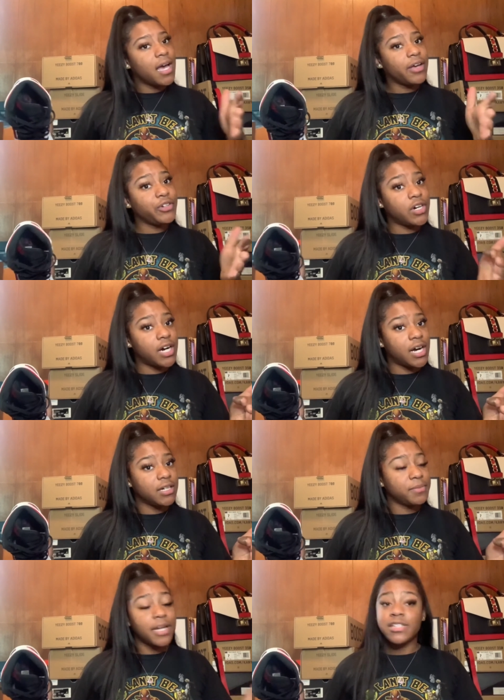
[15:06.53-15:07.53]
y'all
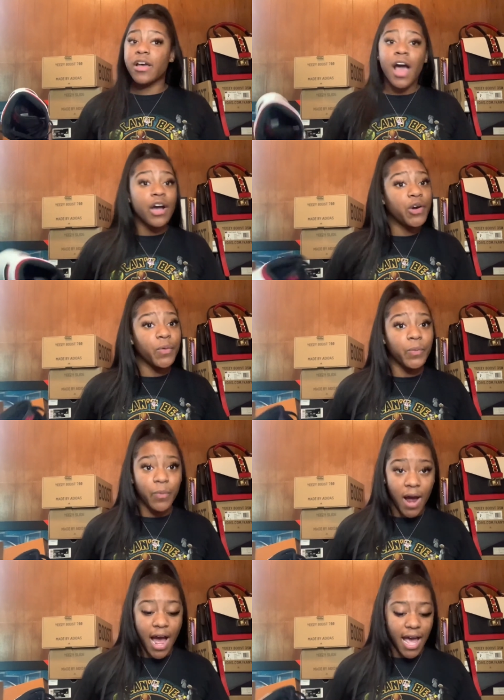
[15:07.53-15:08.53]
when i tell you i
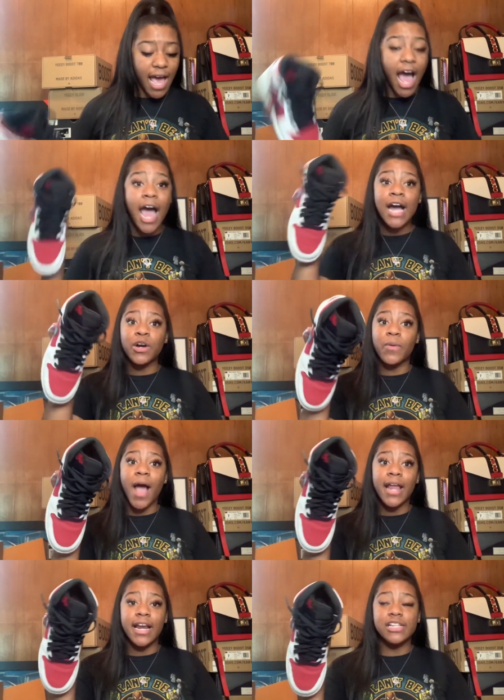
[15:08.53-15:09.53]
cried i
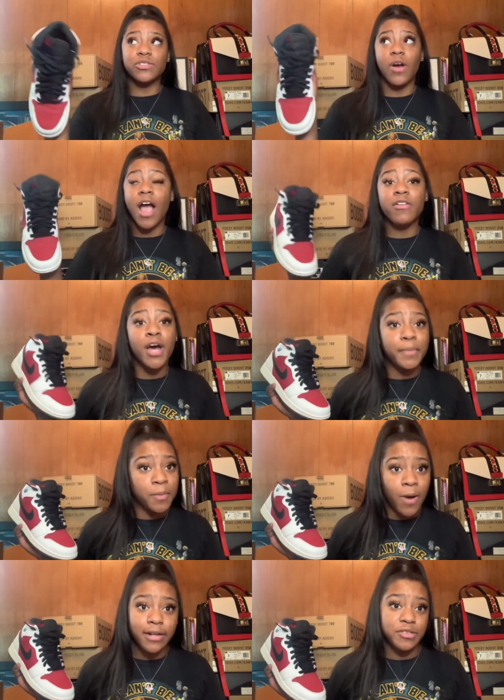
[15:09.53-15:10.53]
cried in that store i don't know if the
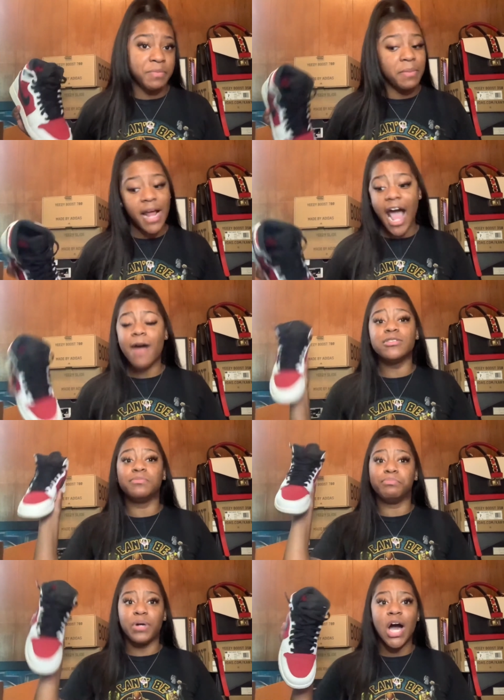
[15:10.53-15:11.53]
workers remember that i was
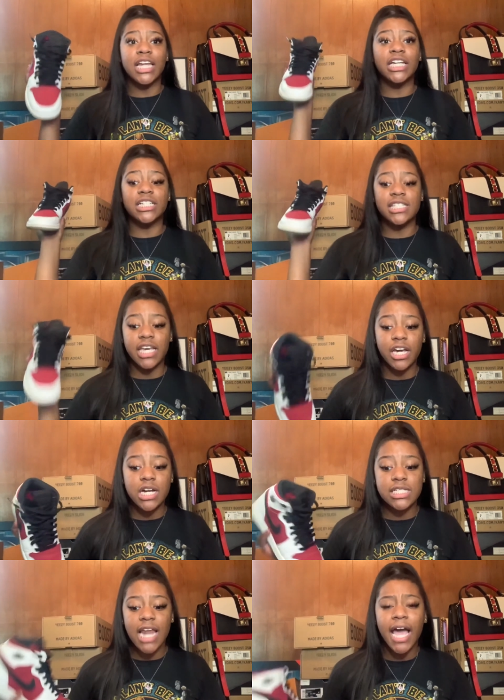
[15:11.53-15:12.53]
bawling
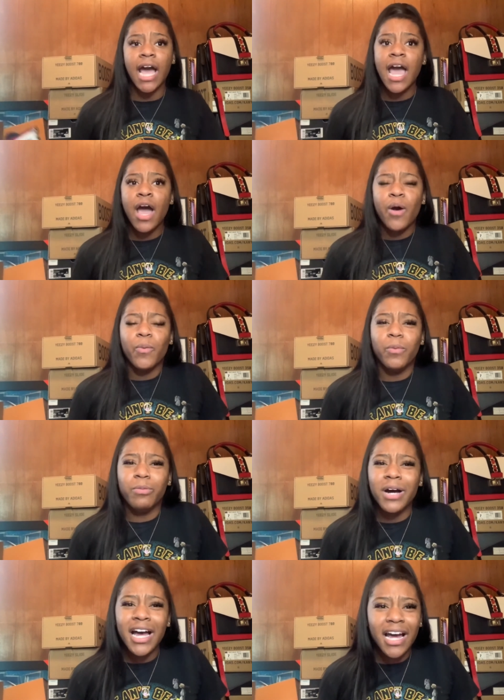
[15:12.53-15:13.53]
tears like
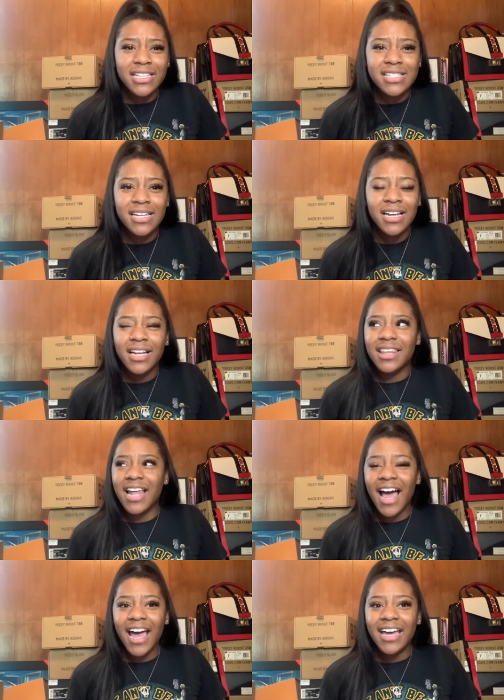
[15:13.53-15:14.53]
what
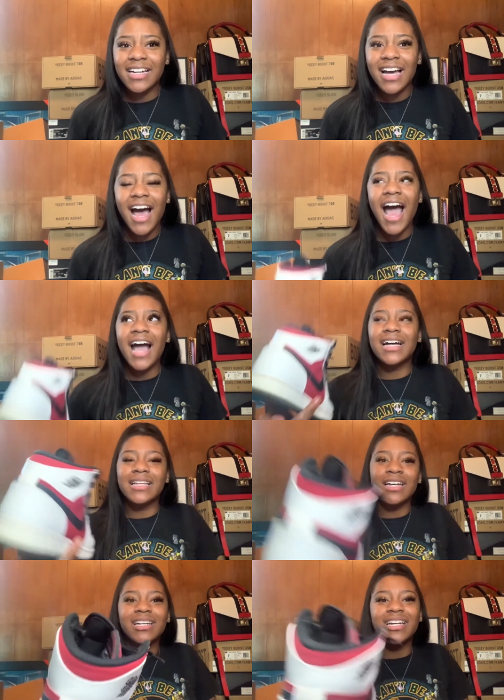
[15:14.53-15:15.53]
like i
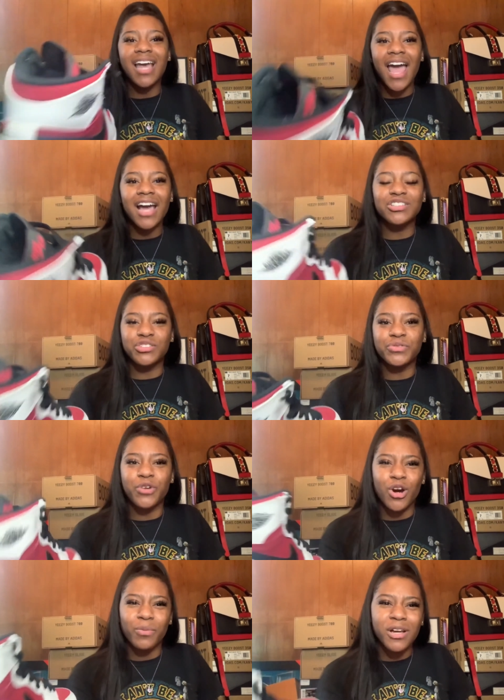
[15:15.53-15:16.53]
clearly asked you
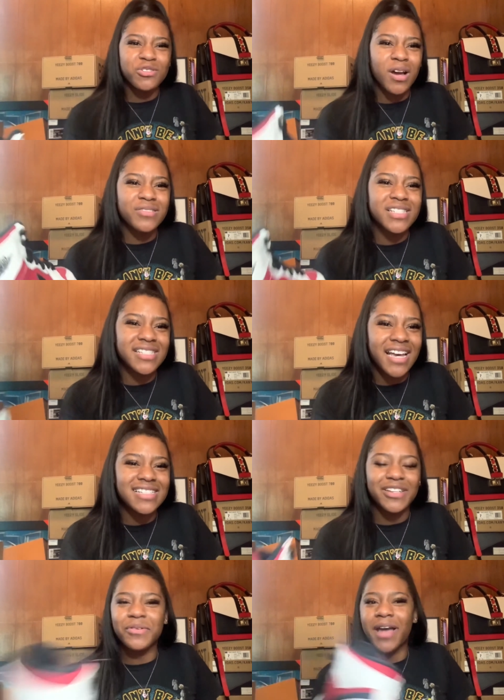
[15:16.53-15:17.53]
for a retro six
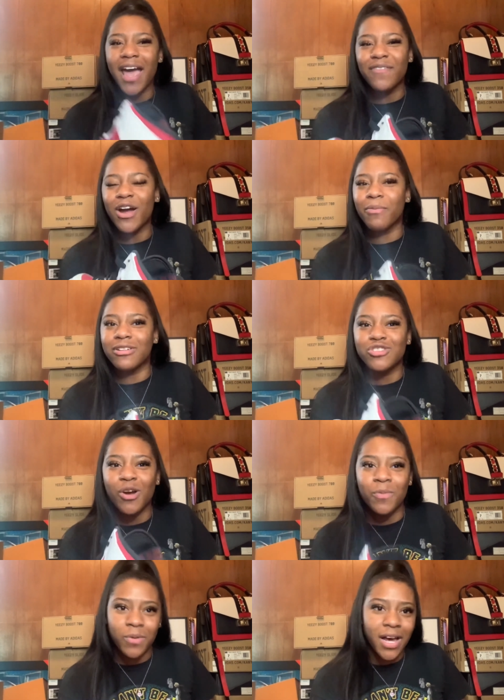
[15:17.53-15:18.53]
and you gave her a
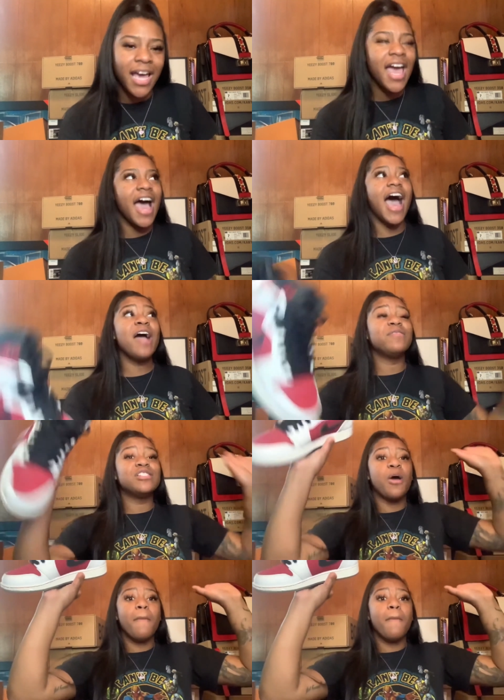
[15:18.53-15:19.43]
retro one i was